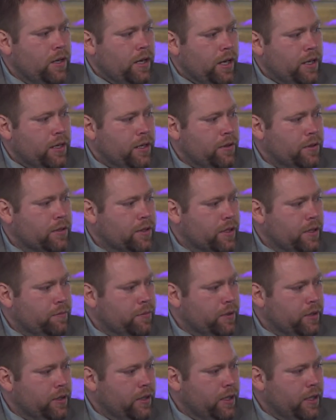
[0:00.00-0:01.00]
And there's
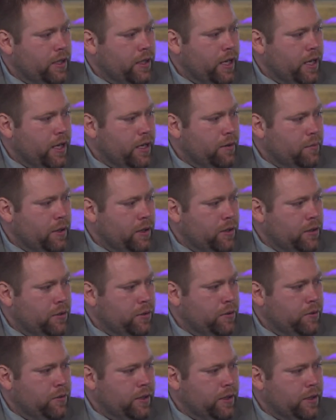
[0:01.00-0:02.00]
something he had me
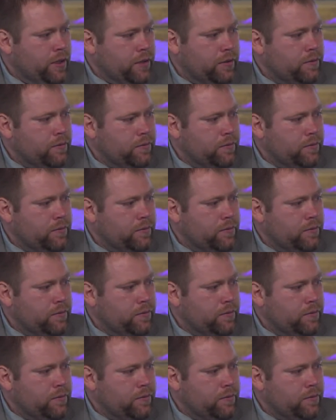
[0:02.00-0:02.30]
do that